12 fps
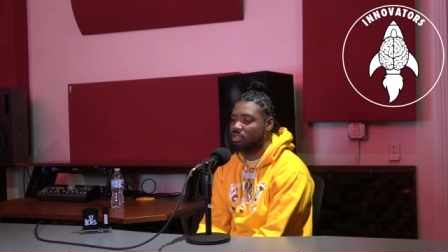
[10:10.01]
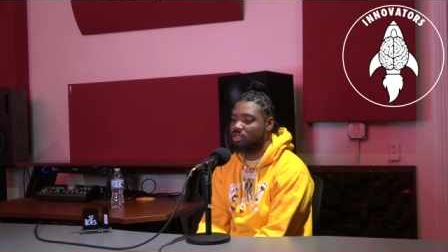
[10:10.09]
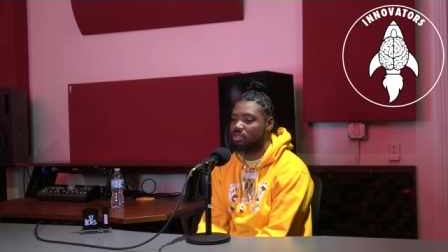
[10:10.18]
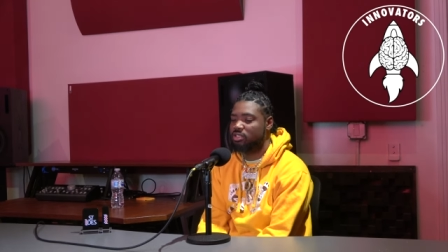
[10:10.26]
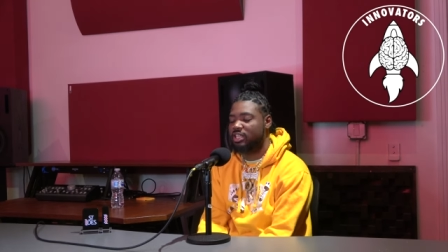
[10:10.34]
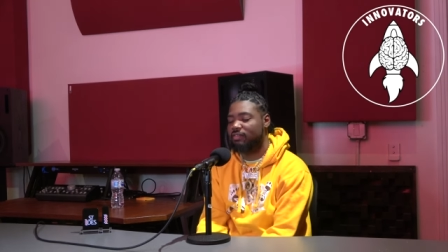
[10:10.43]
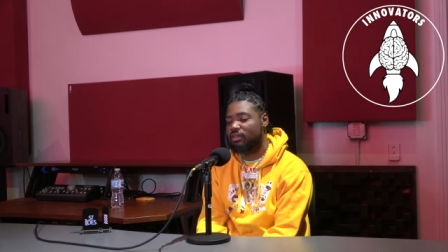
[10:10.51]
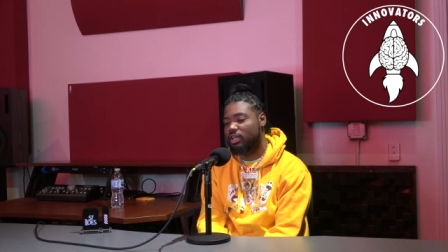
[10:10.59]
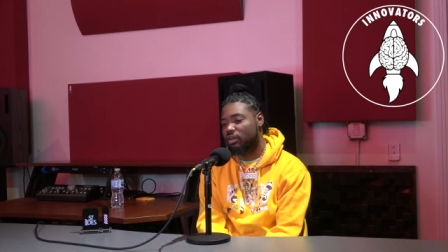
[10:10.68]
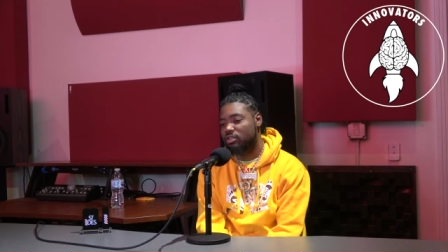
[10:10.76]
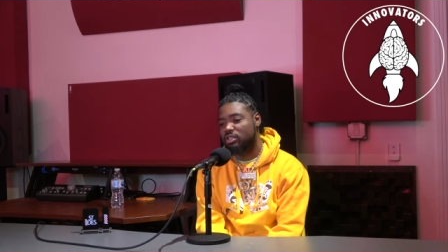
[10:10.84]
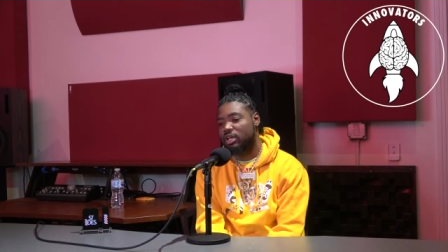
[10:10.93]
you know, seven
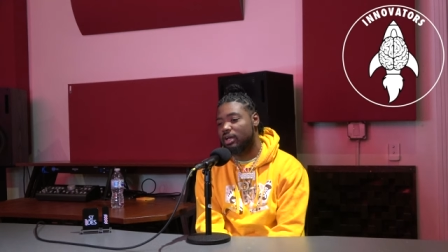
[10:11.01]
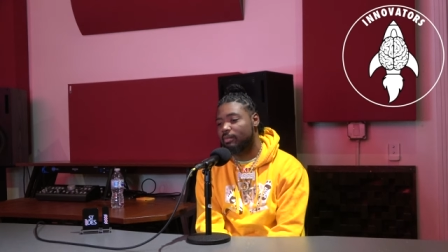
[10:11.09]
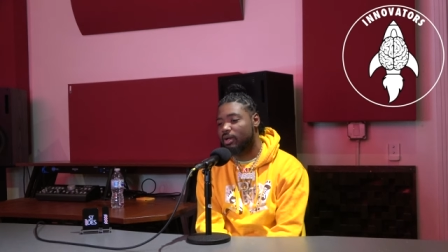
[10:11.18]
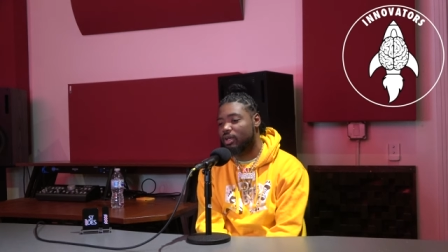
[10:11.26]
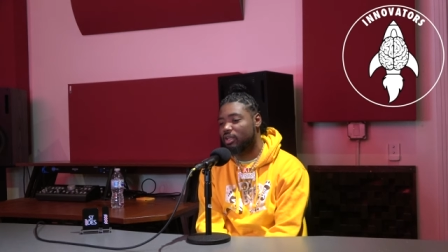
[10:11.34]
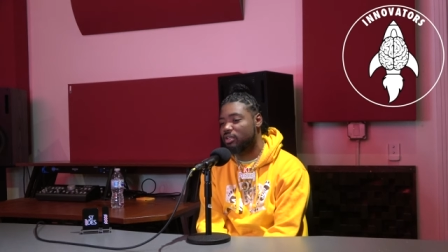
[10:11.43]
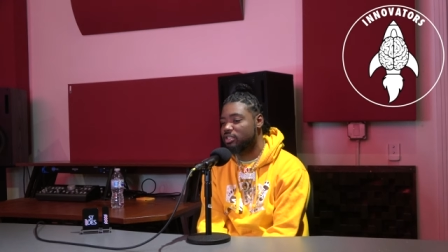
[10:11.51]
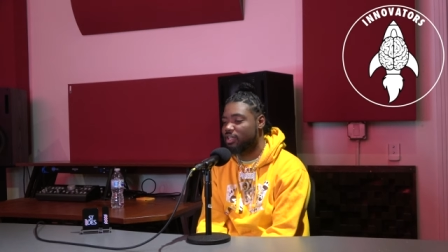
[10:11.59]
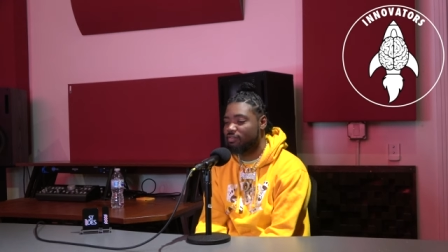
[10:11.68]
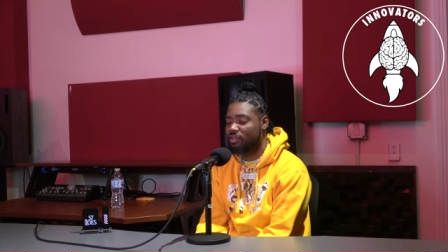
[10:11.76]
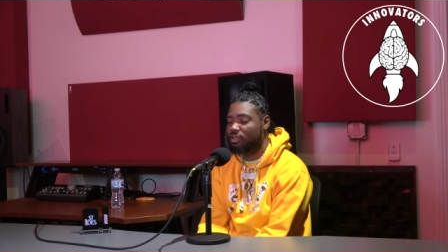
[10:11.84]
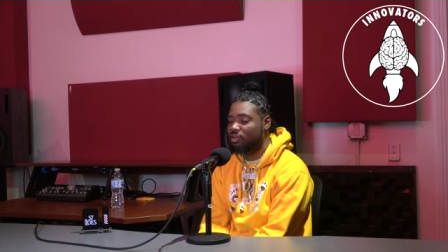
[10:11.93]
letters God Body, the
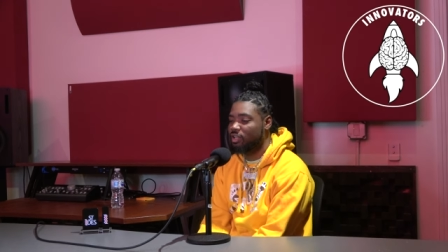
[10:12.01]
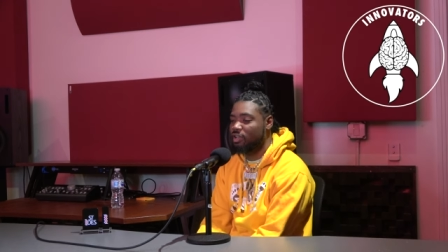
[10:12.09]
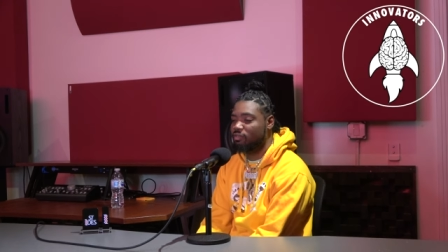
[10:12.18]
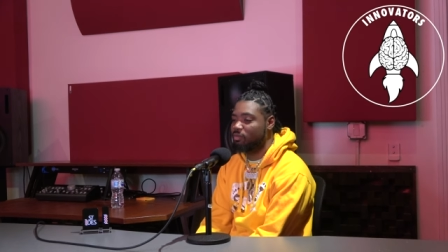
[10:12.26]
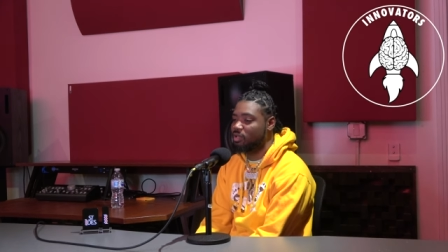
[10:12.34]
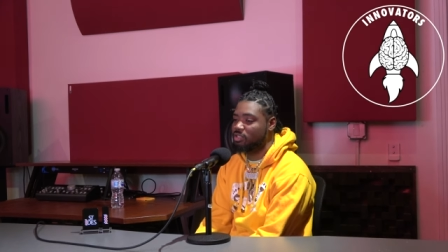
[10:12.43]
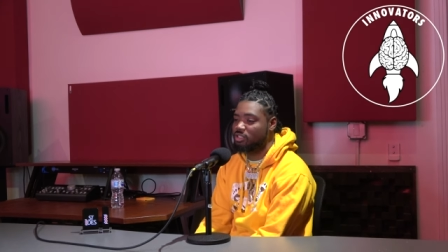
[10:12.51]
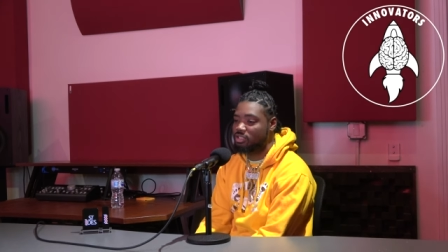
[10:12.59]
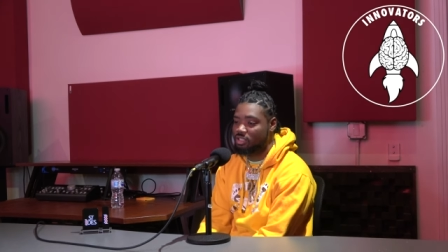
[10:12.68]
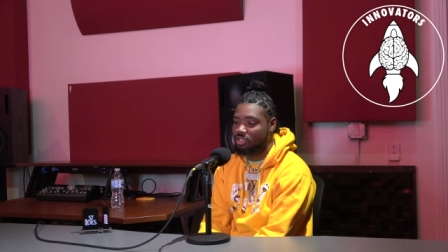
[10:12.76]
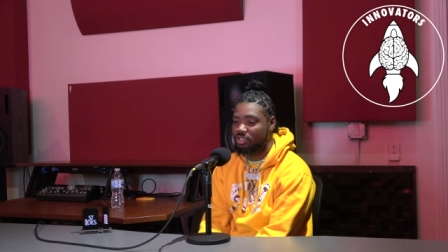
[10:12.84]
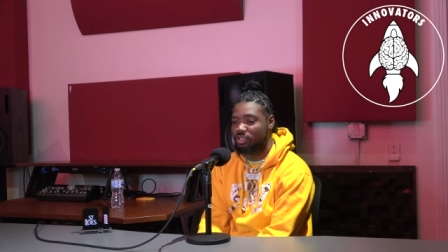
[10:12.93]
seven letter alphabet is a
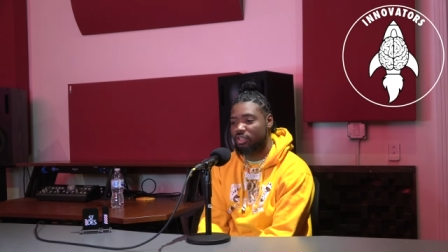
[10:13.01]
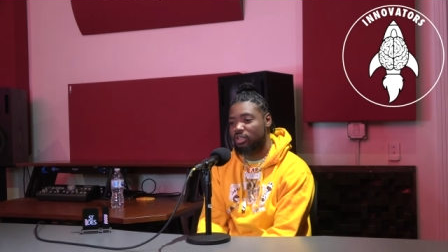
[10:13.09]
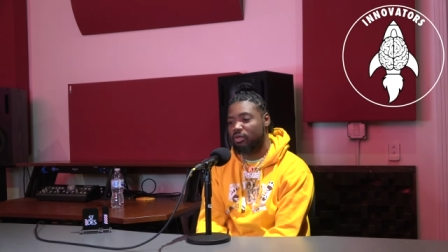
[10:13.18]
G.